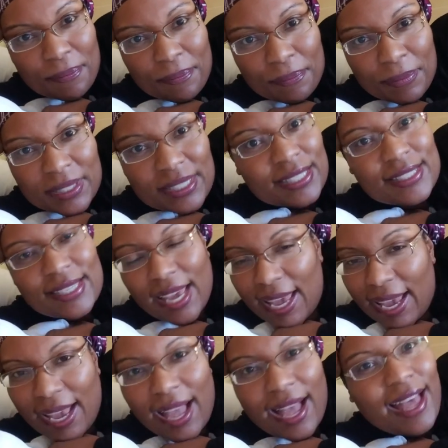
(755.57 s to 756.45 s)
but
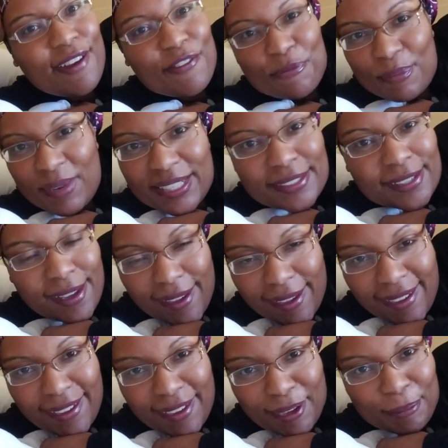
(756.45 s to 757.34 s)
today I have me
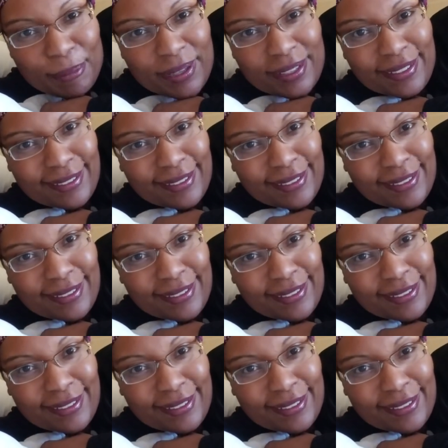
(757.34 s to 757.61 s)
time.